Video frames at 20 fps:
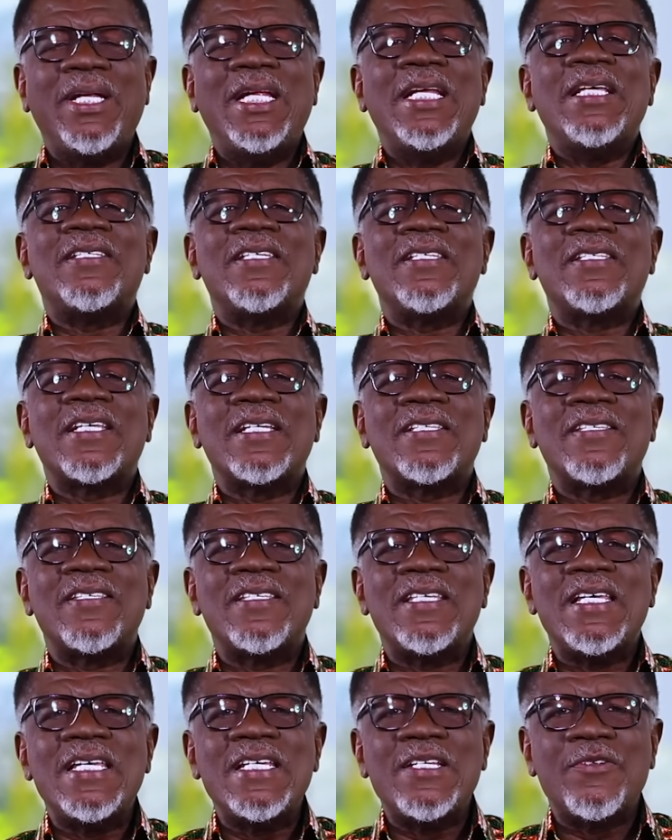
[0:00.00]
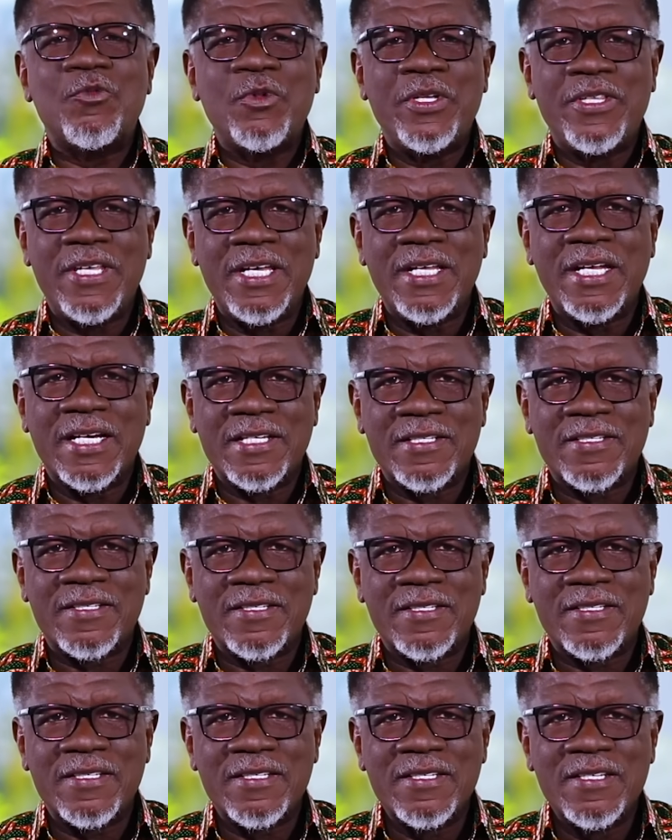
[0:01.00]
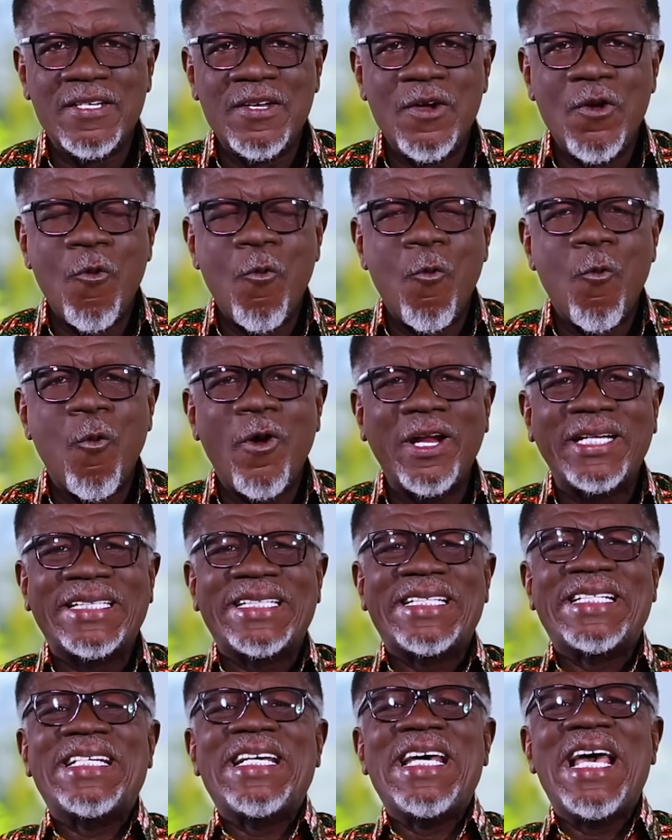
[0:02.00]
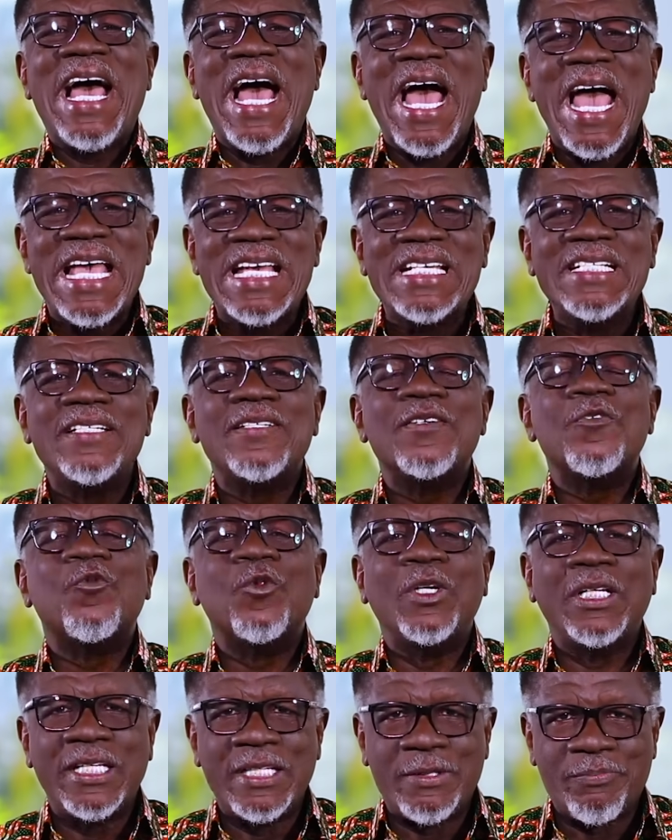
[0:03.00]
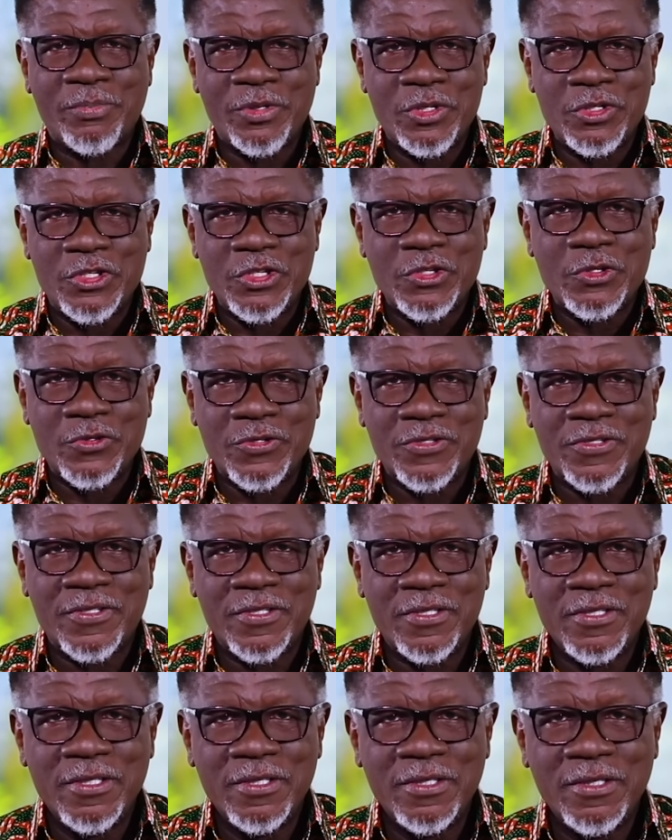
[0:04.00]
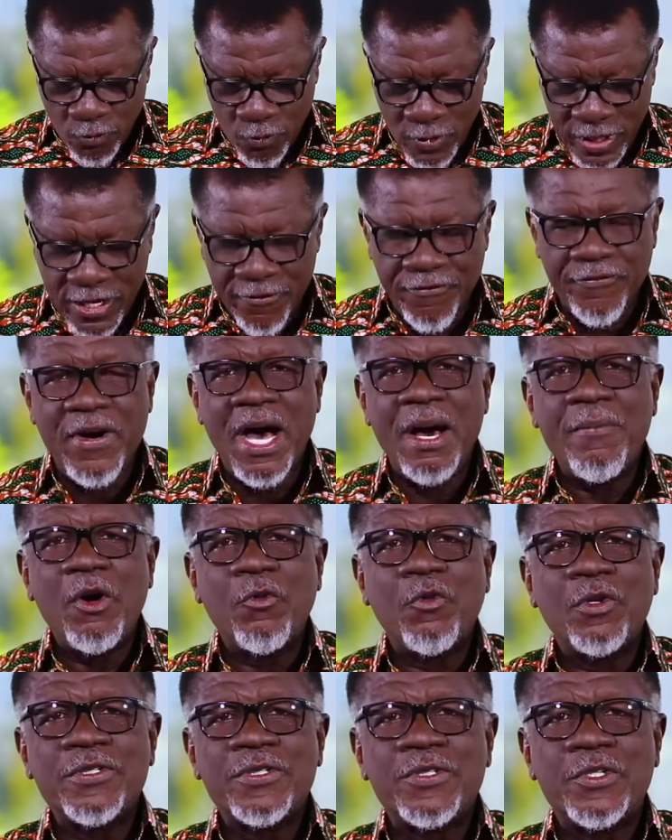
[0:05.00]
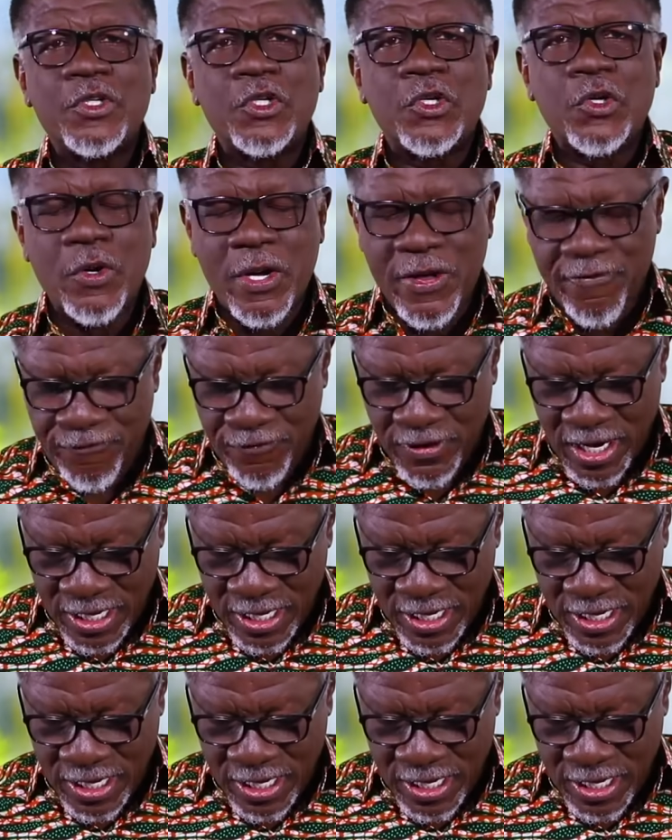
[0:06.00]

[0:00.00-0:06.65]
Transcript: places a seed within us, what kind will it produce? When a farmer wants to grow a